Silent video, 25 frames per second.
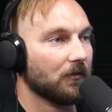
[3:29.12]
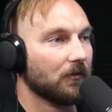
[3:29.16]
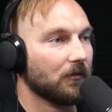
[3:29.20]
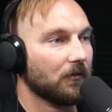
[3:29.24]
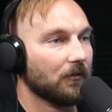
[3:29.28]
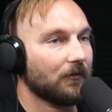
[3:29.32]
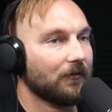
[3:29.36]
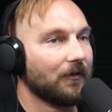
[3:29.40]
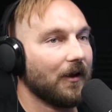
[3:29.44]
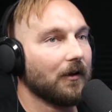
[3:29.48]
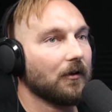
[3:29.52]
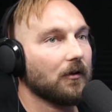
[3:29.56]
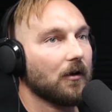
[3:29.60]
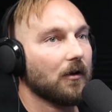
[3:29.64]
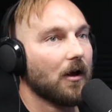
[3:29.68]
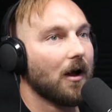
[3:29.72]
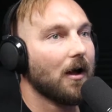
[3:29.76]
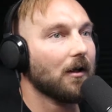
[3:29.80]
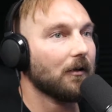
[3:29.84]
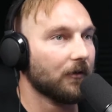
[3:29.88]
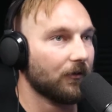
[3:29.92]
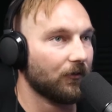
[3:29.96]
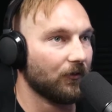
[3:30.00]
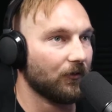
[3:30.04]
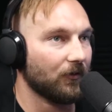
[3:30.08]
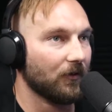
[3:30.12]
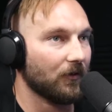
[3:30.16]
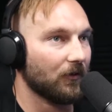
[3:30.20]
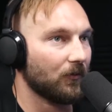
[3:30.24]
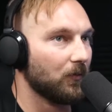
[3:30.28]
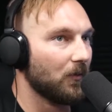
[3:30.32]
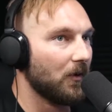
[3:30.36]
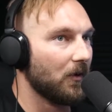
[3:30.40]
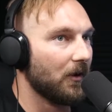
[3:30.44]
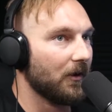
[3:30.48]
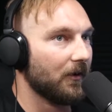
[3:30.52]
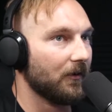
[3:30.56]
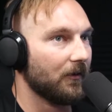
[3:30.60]
technology is
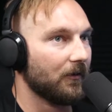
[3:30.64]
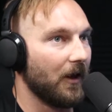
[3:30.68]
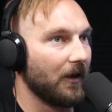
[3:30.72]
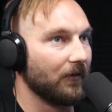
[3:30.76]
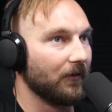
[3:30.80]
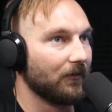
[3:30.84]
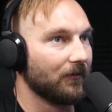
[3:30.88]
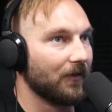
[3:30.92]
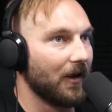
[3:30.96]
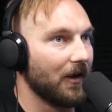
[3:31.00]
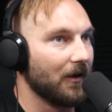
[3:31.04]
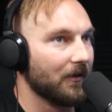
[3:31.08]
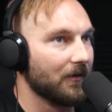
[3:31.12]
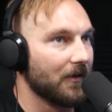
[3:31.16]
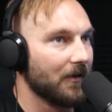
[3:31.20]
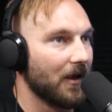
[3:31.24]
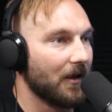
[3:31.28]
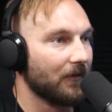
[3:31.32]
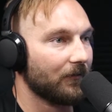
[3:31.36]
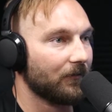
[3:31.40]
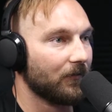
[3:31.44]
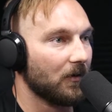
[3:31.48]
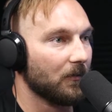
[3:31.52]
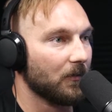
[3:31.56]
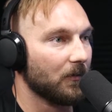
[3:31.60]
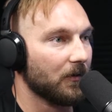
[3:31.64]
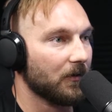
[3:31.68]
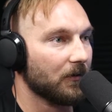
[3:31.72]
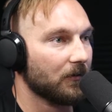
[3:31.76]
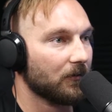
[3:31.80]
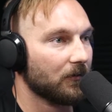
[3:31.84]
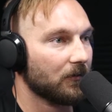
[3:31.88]
what has taken that from us.